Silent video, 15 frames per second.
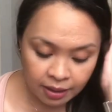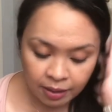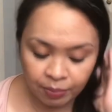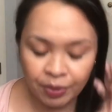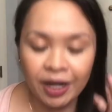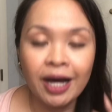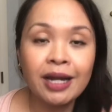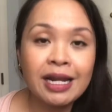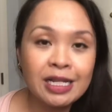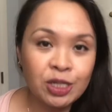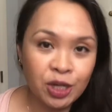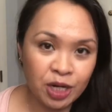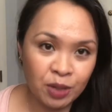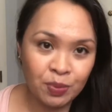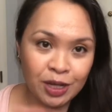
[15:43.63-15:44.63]
but it's
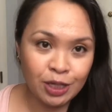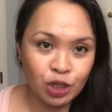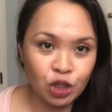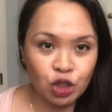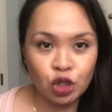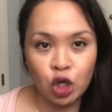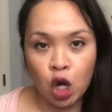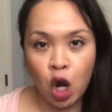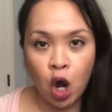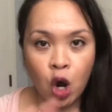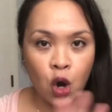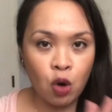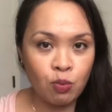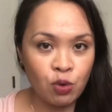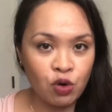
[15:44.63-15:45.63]
going to be a
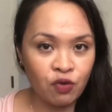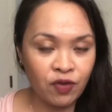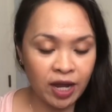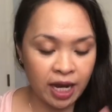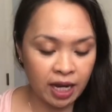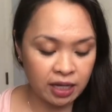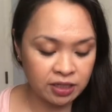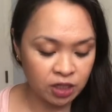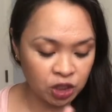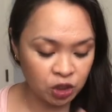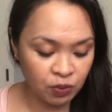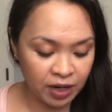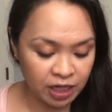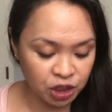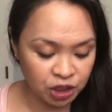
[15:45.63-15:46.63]
slow moving
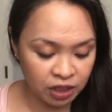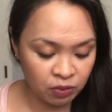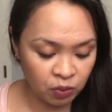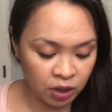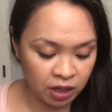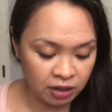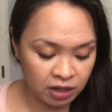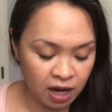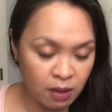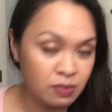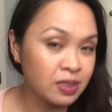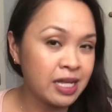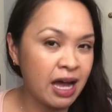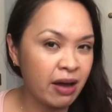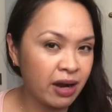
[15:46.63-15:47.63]
situation where it comes
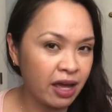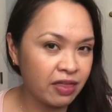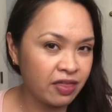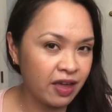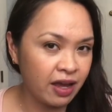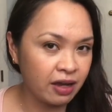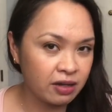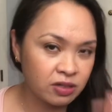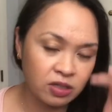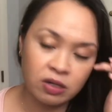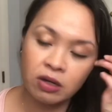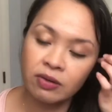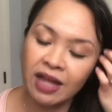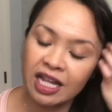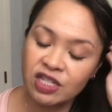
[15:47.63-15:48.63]
down, I think.
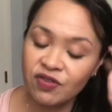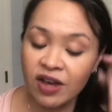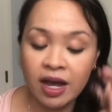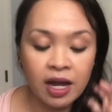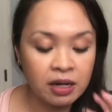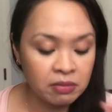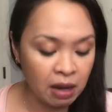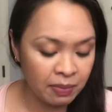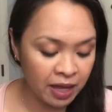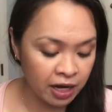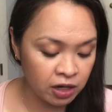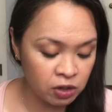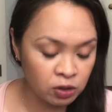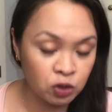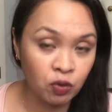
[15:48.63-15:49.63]
So that's fine. I'm not in
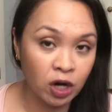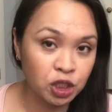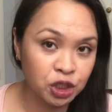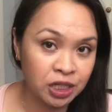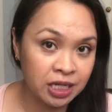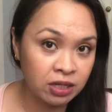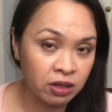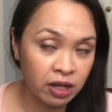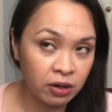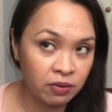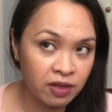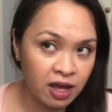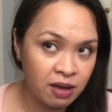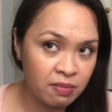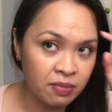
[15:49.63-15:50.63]
a huge rush to declutter
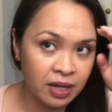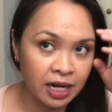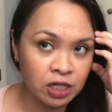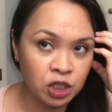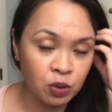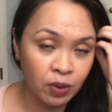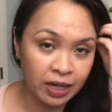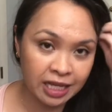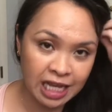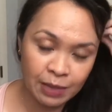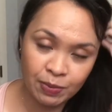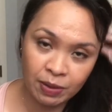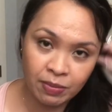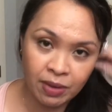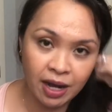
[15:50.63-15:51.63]
them, but I do want to
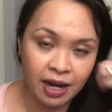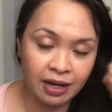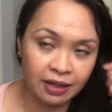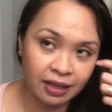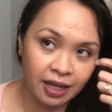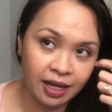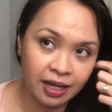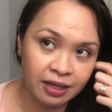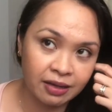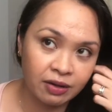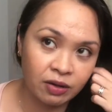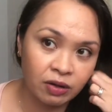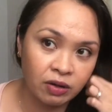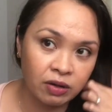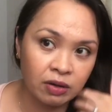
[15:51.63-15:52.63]
keep in mind like
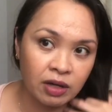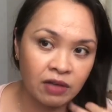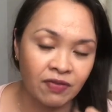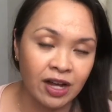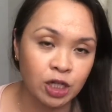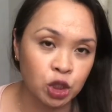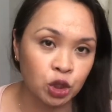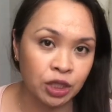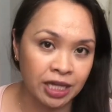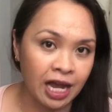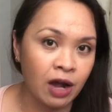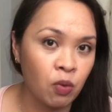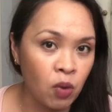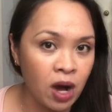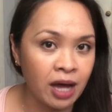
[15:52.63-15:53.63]
eventually I
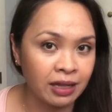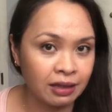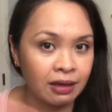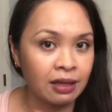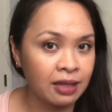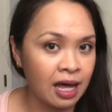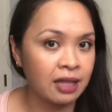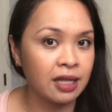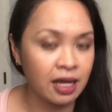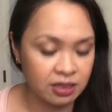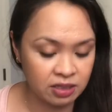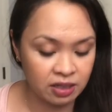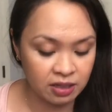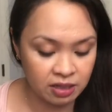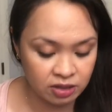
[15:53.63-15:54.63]
want a lot less
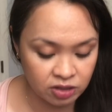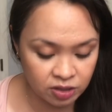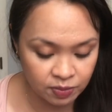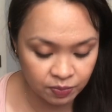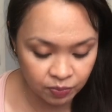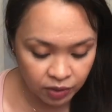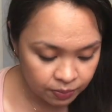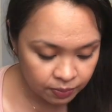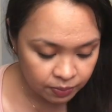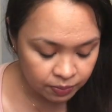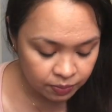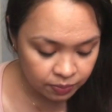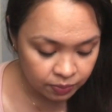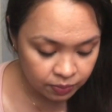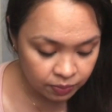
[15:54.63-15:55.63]
than this.
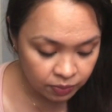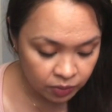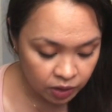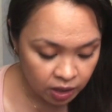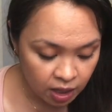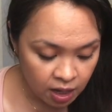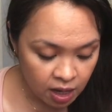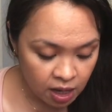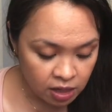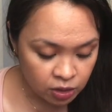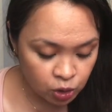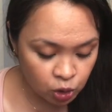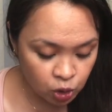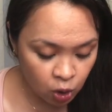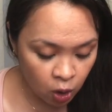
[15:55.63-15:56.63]

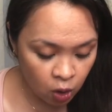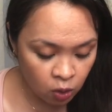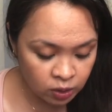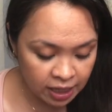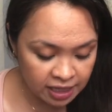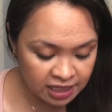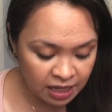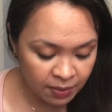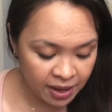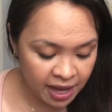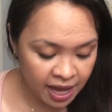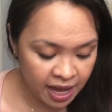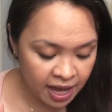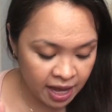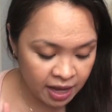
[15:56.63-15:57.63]
So last time I
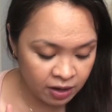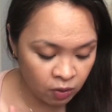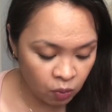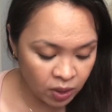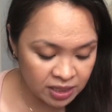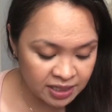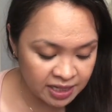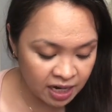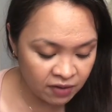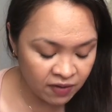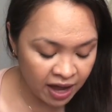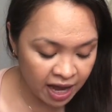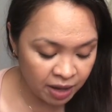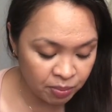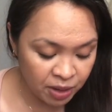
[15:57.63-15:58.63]
had 1 set of
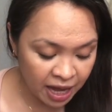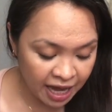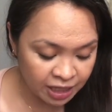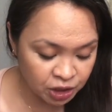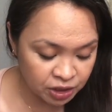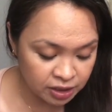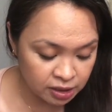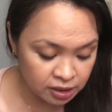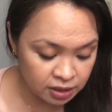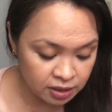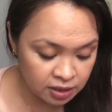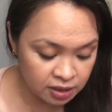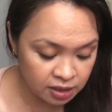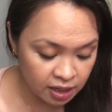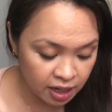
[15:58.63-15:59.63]
eye patches,